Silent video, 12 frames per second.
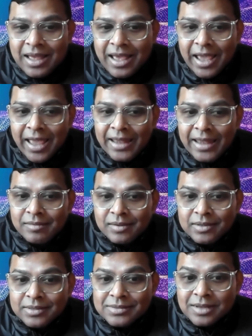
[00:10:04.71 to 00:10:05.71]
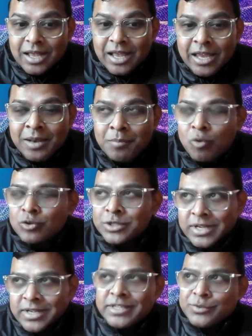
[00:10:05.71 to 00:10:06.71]
And in most
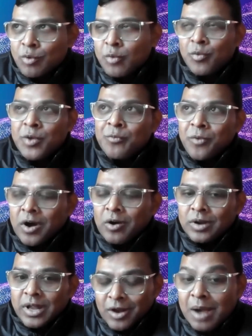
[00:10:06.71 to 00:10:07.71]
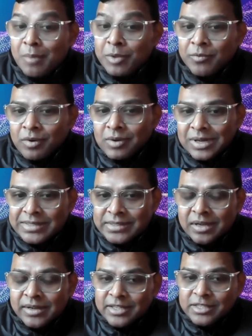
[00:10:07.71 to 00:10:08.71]
cases, what we found in coming from
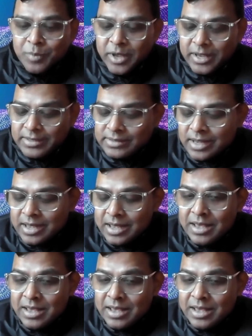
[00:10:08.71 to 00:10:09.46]
consulting space